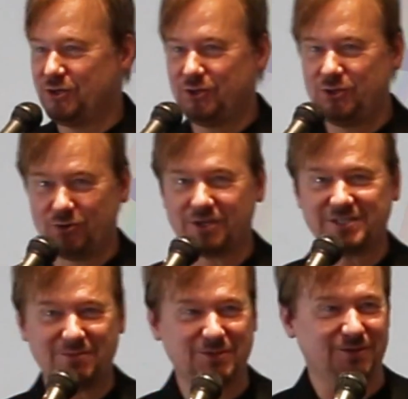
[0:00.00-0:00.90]
You're
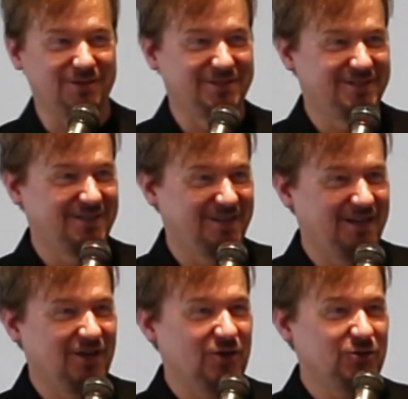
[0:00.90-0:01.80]
acceptable.
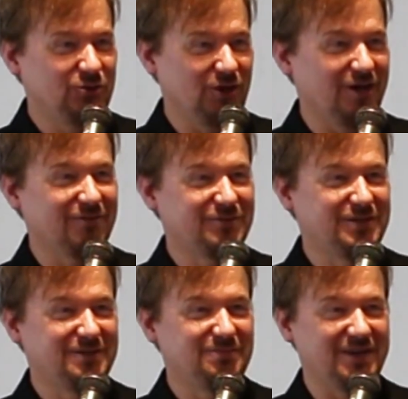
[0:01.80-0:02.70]
You're loved
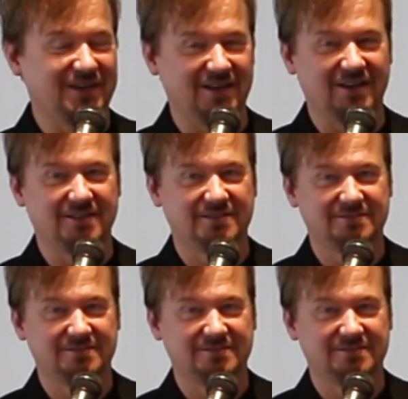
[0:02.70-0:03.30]
by God.